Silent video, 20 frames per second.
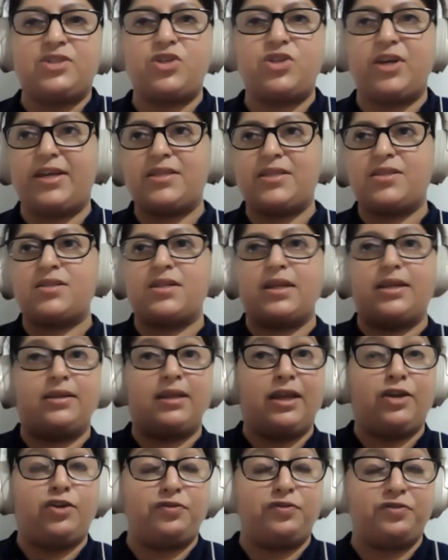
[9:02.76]
test at the
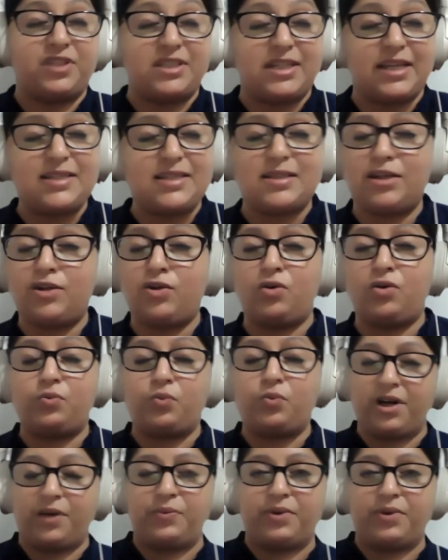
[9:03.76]
end of the testing or
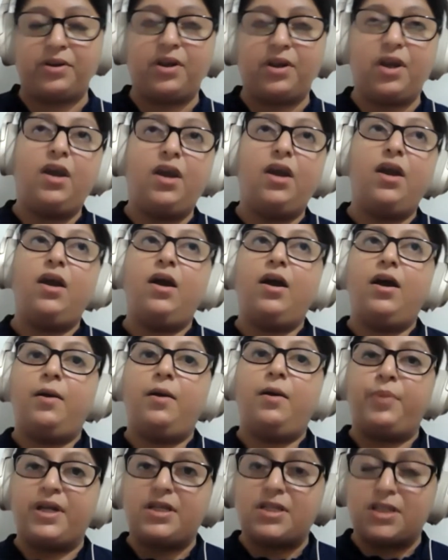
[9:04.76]
whatever.
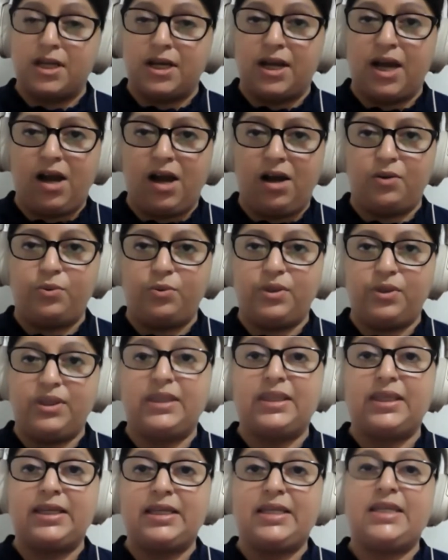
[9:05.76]
But now
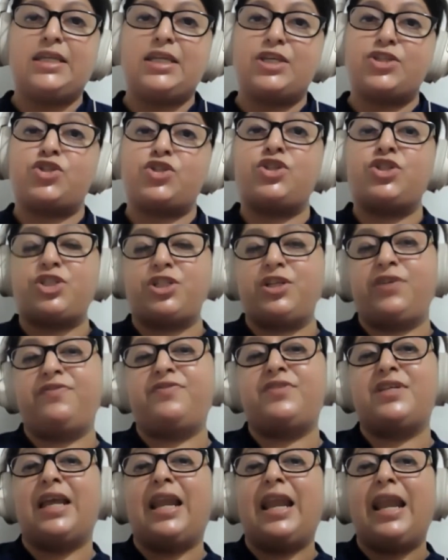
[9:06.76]
the need is to
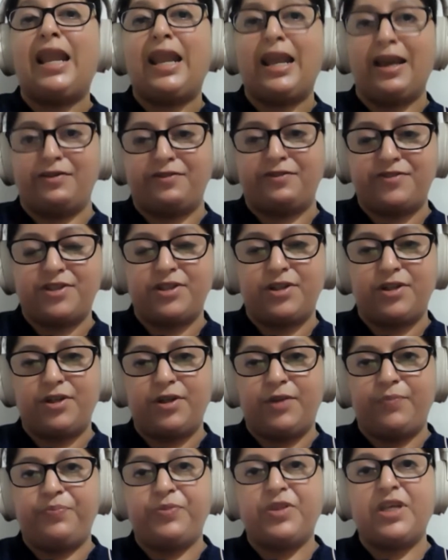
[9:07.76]
shift left.
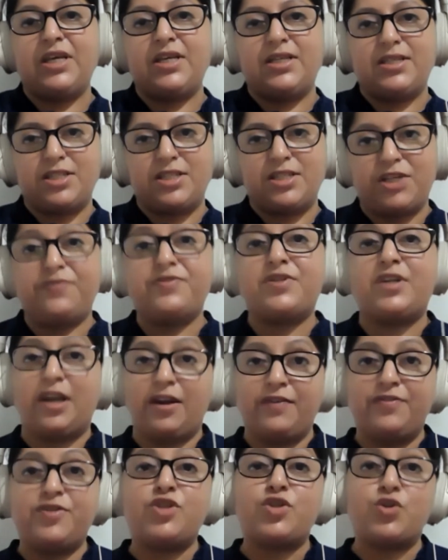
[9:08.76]
Shift
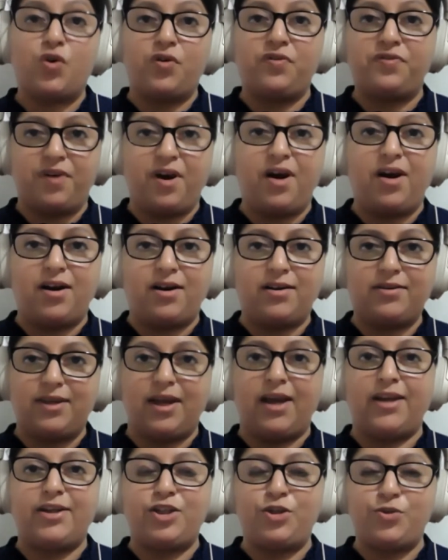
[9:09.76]
left so far
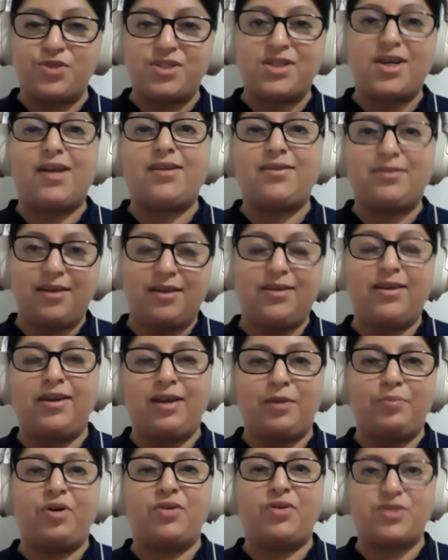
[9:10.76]
that you start thinking
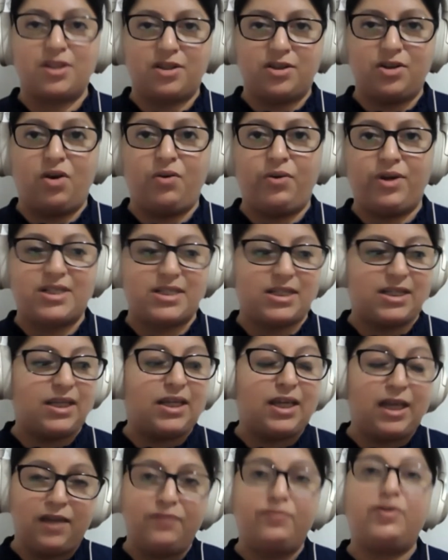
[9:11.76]
about security
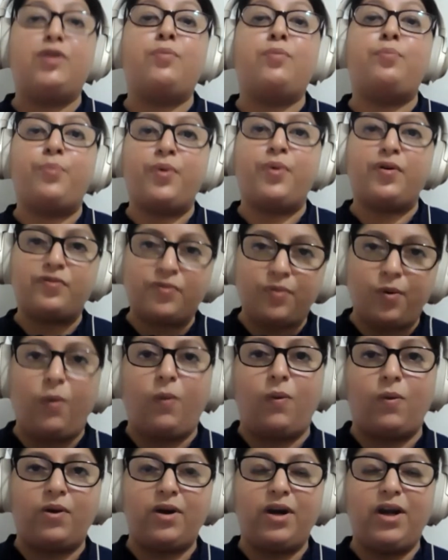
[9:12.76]
even
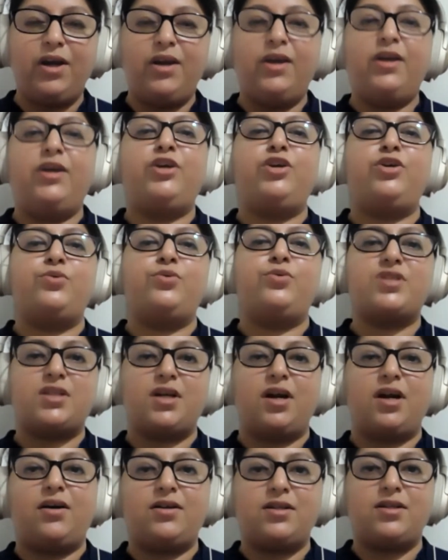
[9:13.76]
before you
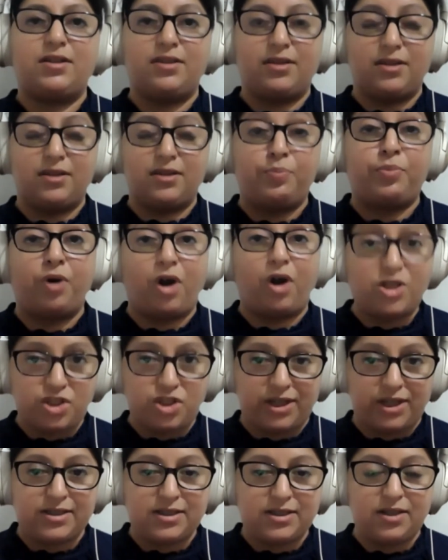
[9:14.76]
start a
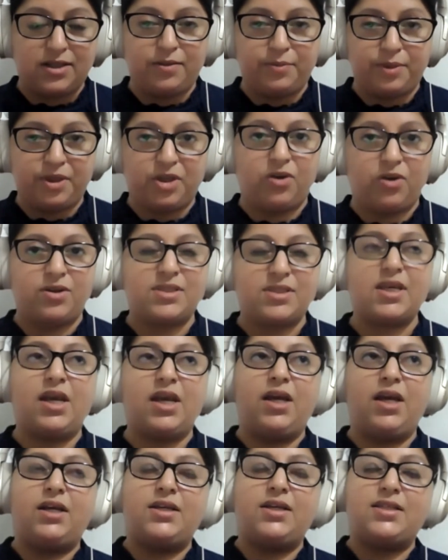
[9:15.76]
project, because
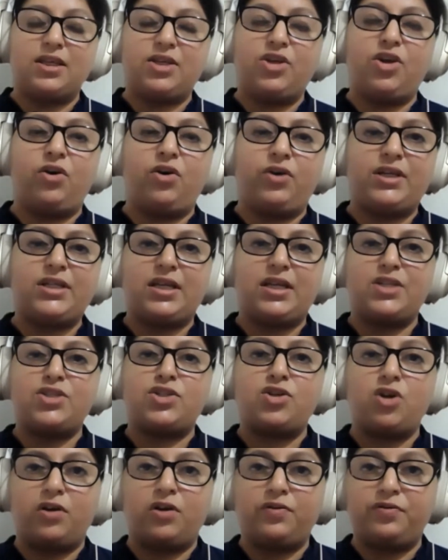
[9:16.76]
security is
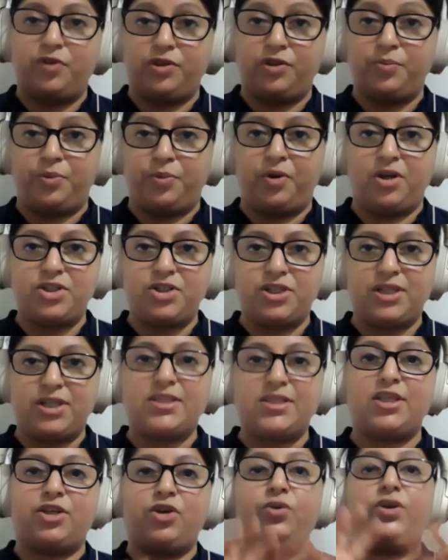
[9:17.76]
not for the project,
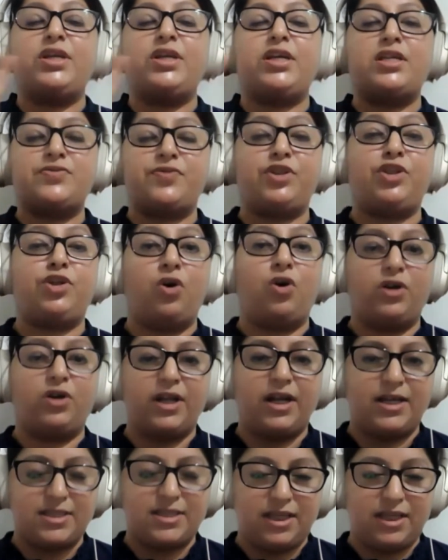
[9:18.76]
security is for the
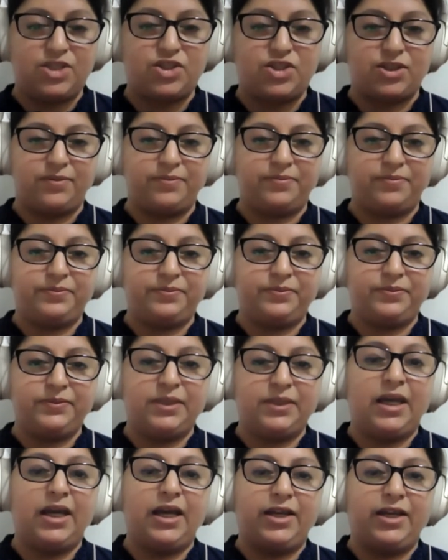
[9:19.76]
organization.
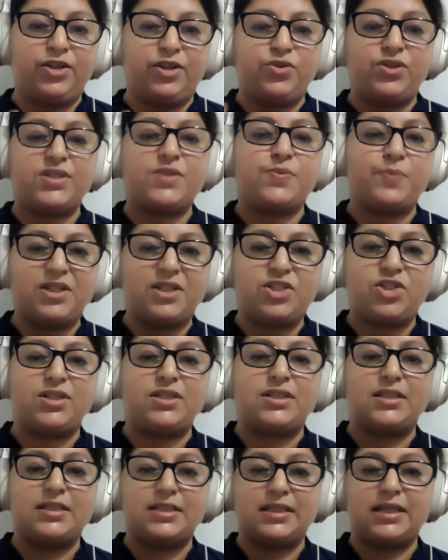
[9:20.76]
And you just
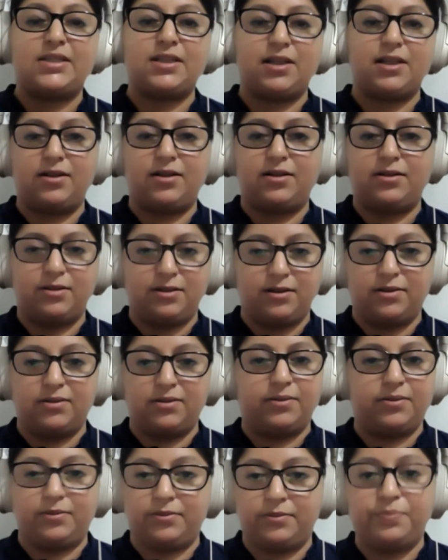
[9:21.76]
mentioned data